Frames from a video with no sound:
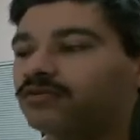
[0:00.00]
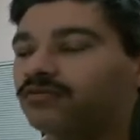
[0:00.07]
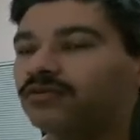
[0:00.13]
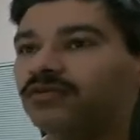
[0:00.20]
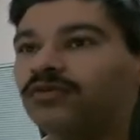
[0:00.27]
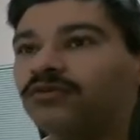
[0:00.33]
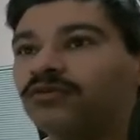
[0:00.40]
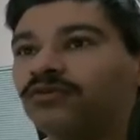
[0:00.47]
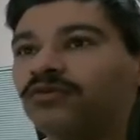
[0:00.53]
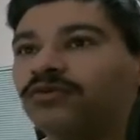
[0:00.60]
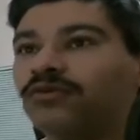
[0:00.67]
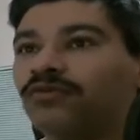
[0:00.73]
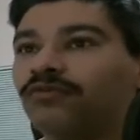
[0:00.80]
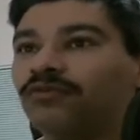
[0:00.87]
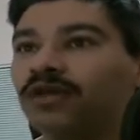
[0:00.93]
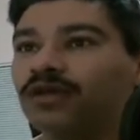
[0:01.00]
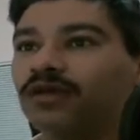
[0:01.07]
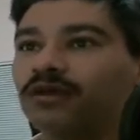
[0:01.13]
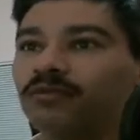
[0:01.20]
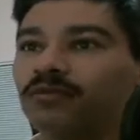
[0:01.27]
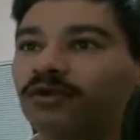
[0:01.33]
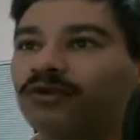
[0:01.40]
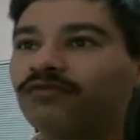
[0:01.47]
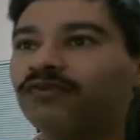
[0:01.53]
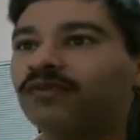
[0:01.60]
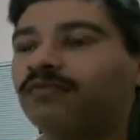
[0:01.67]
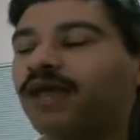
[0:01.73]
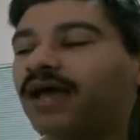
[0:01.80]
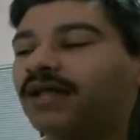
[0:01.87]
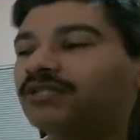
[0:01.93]
when you do a
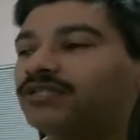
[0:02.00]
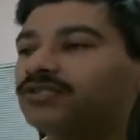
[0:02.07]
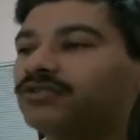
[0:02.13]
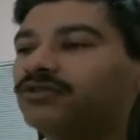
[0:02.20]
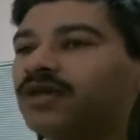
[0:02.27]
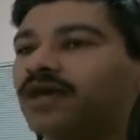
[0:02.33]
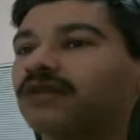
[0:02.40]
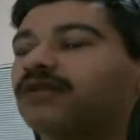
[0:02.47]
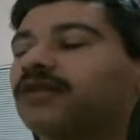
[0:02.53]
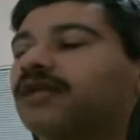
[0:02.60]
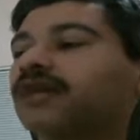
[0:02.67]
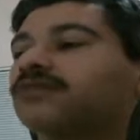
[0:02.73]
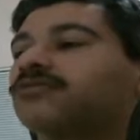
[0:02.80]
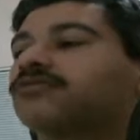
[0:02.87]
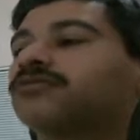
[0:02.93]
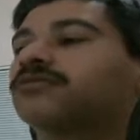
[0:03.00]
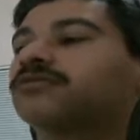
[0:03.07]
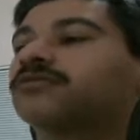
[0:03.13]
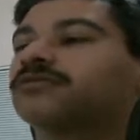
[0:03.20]
perfect match, you get an extra